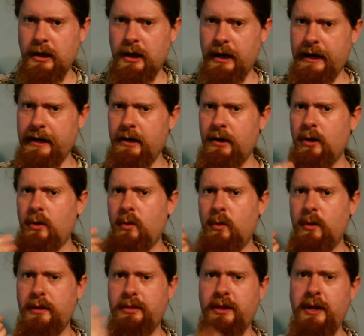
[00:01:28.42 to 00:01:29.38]
I know
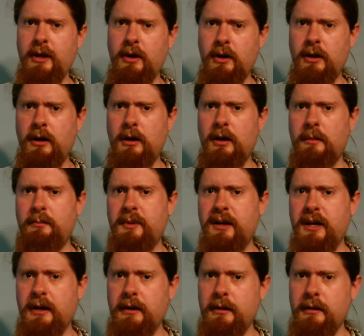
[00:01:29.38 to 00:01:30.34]
what they are,
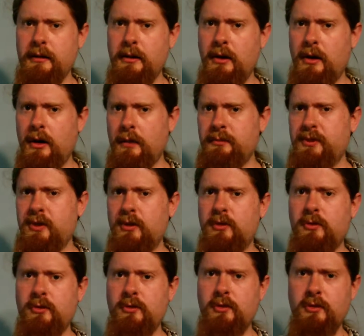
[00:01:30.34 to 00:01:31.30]
but I'm just
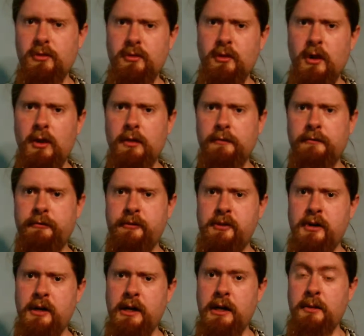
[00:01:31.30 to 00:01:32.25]
stalling for
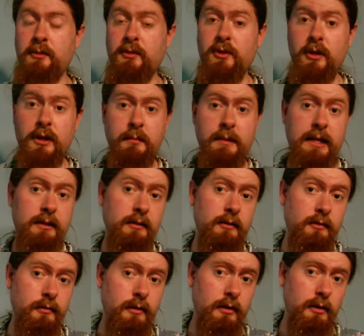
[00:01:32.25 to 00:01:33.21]
time so I can make this
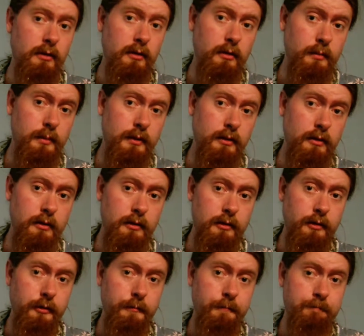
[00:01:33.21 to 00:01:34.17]
video a little bit longer.